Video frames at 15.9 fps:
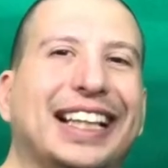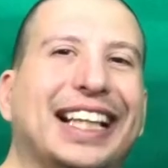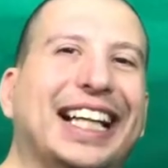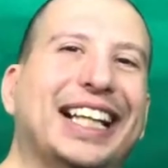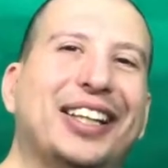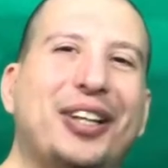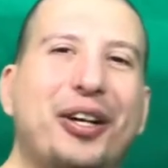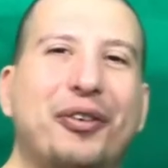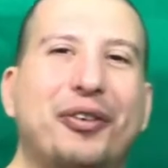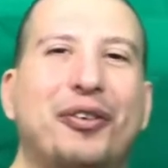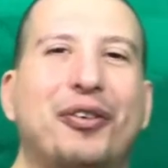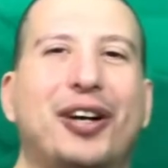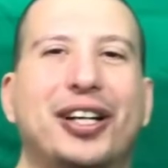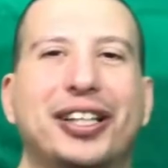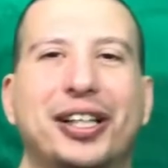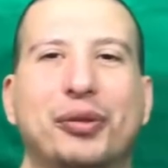Hello
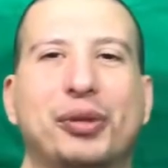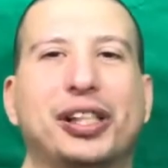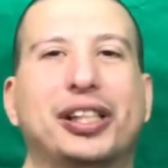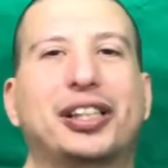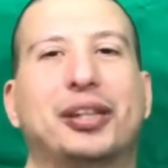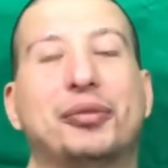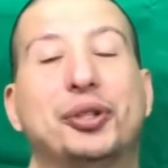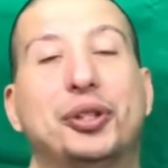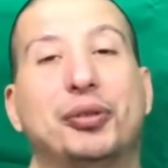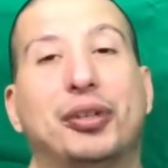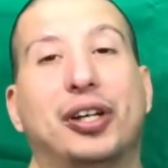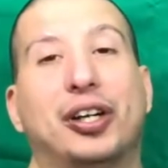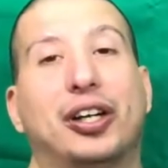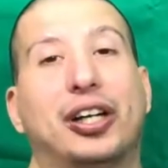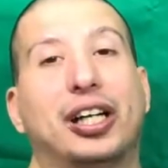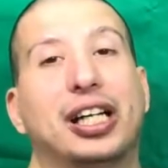everyone and welcome to
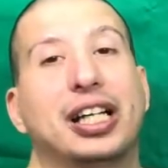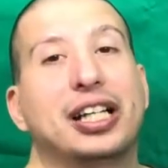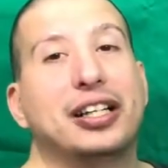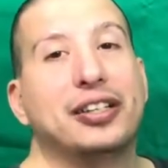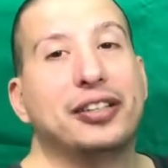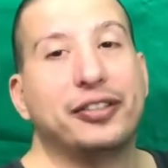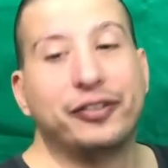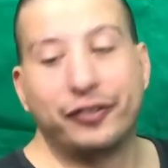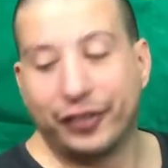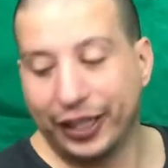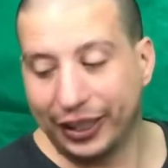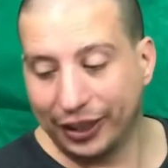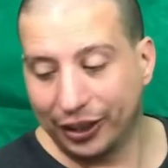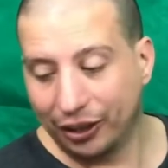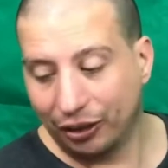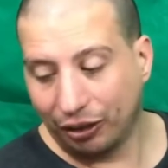our
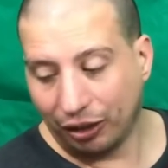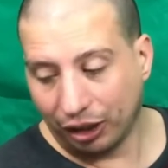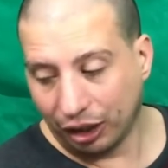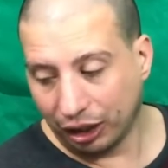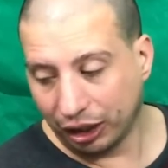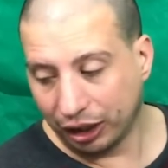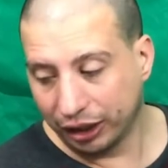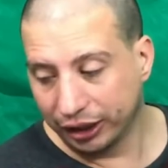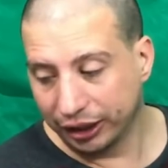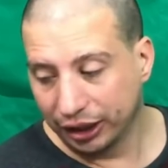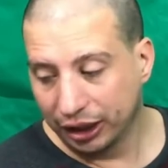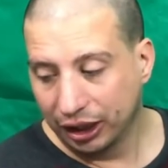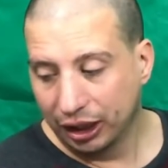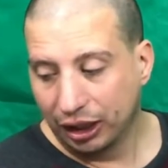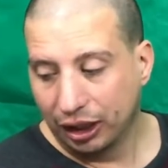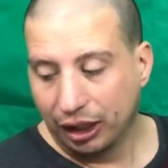video on
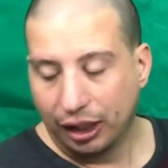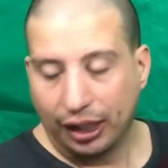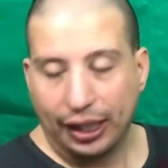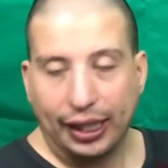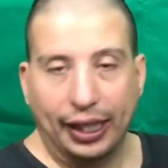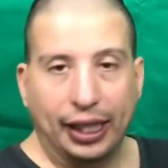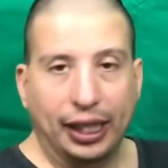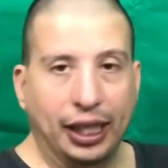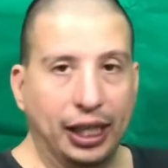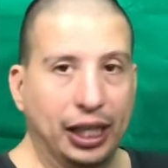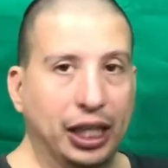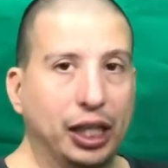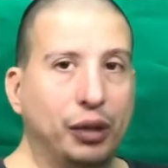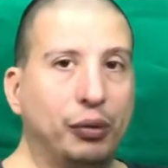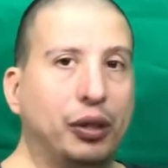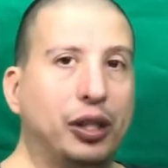
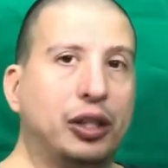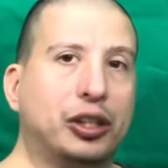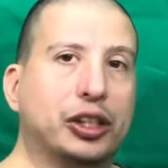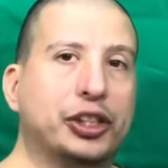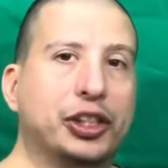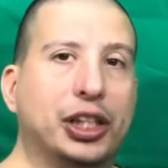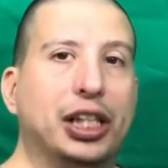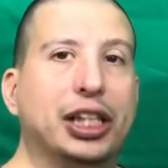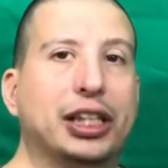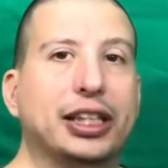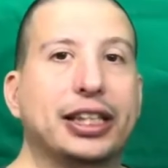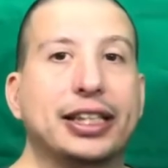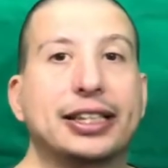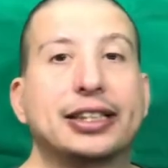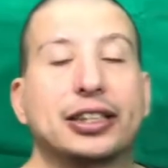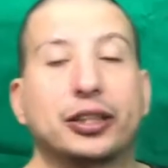how our child
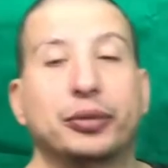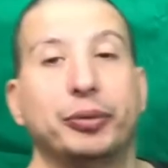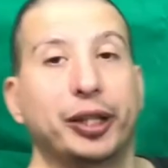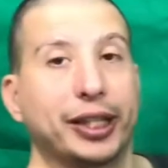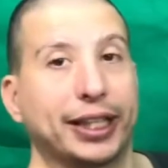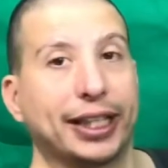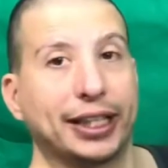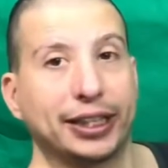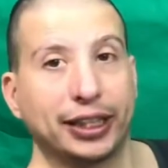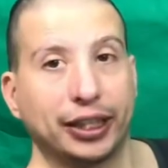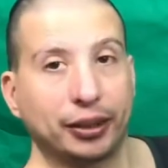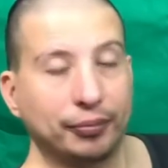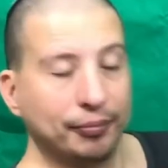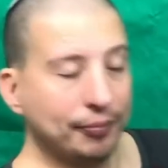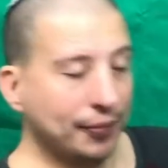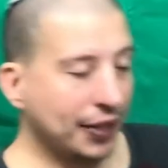is communicating.
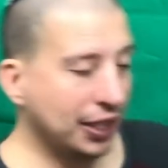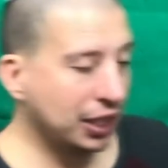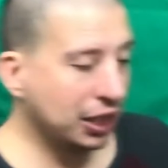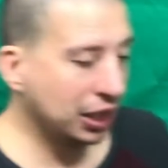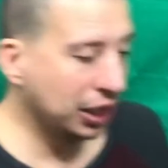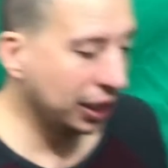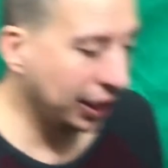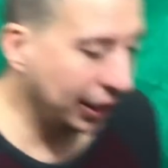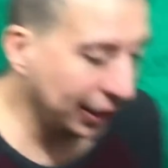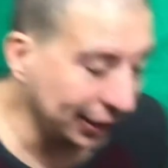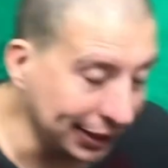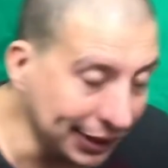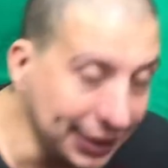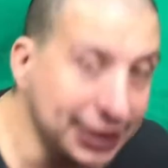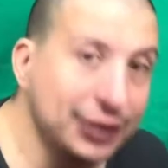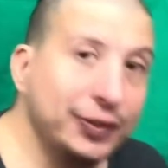In
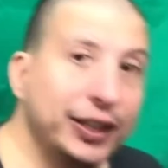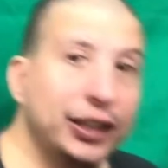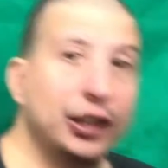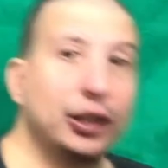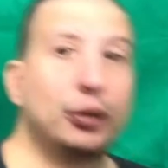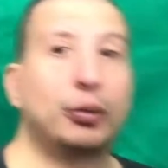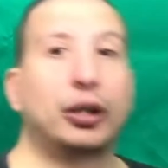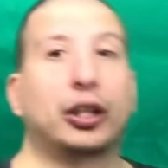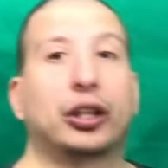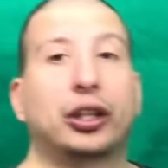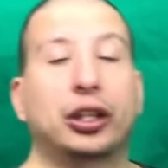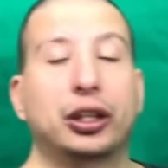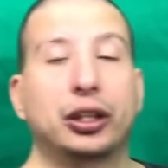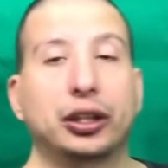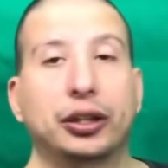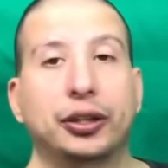this video we're
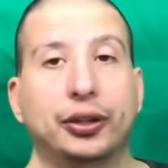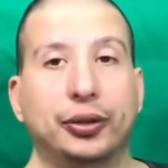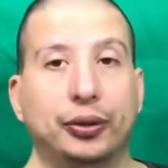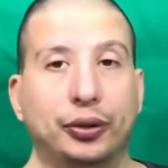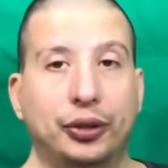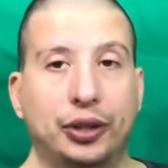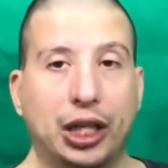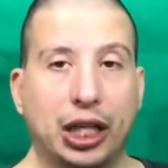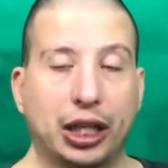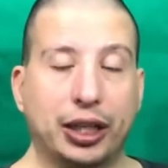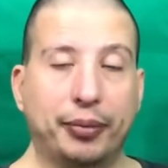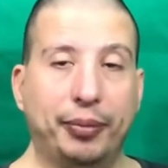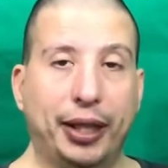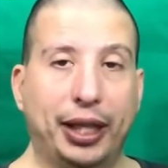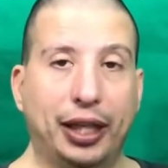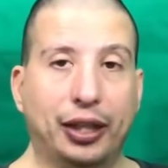going to talk
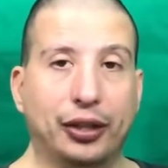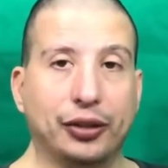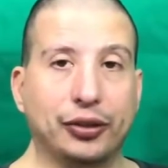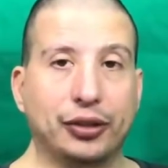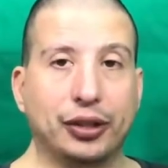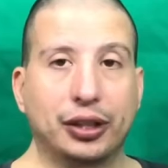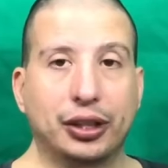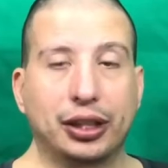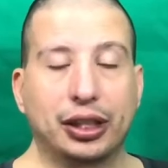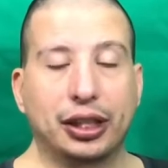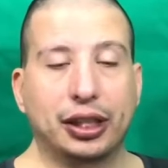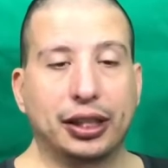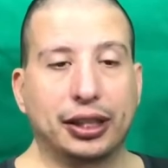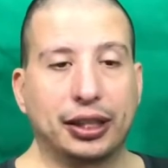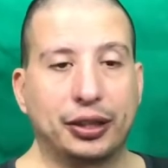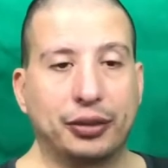about
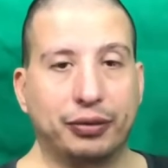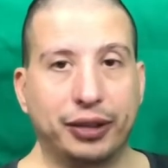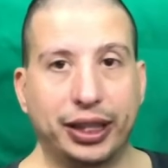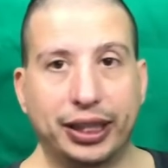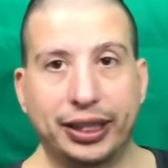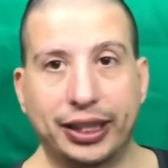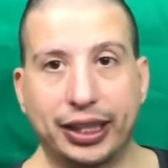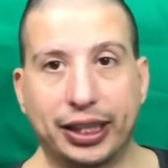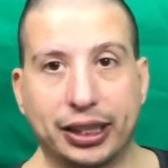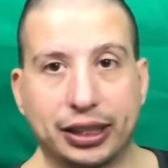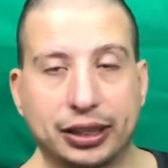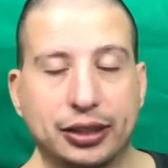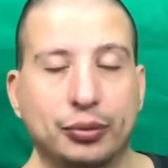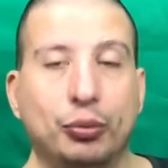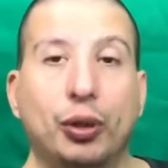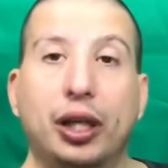three things.
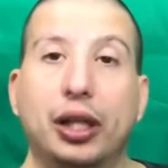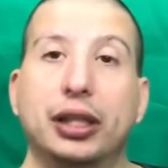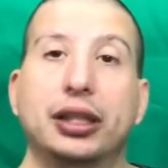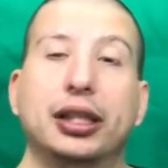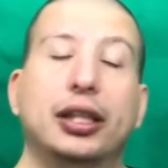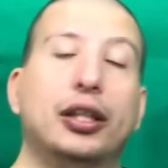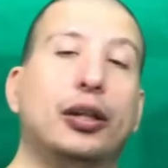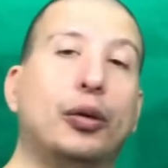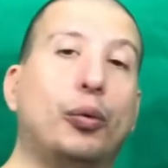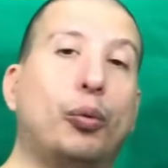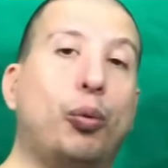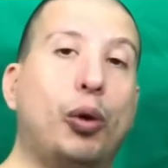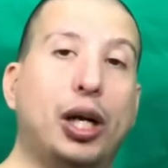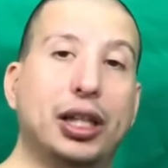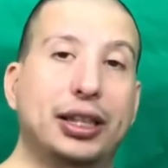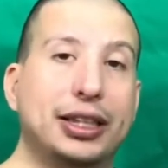One,
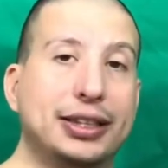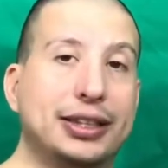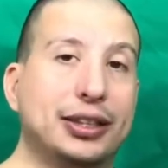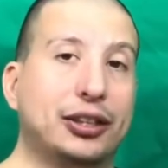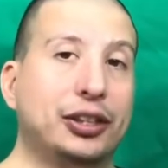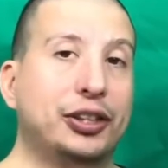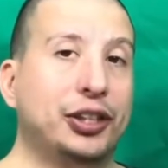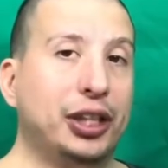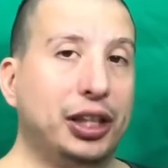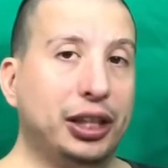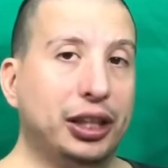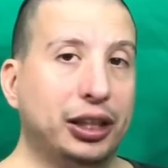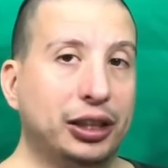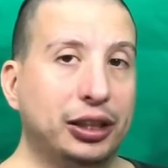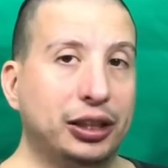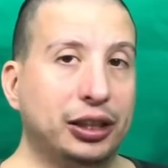what is our
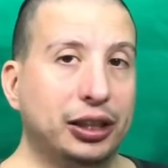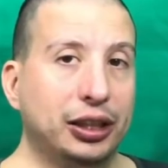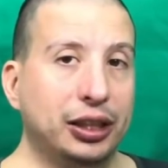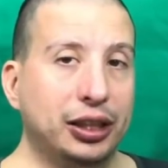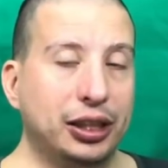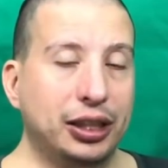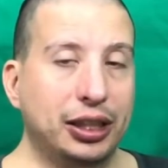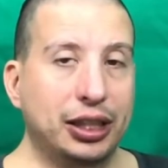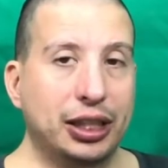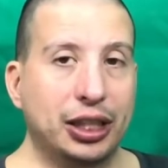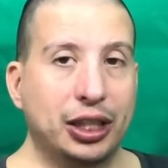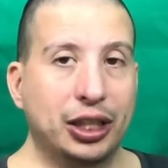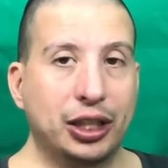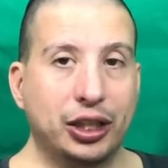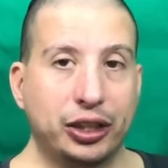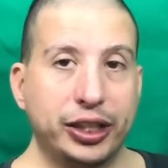child
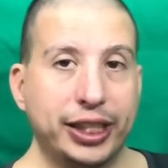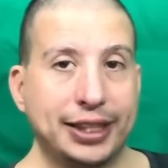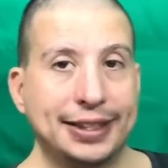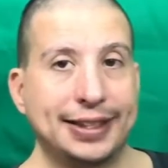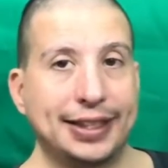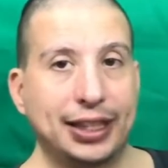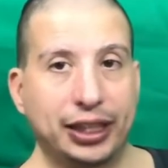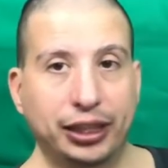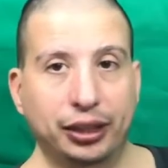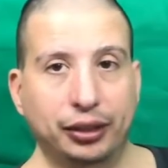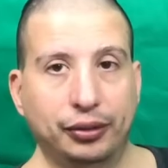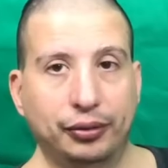learning style?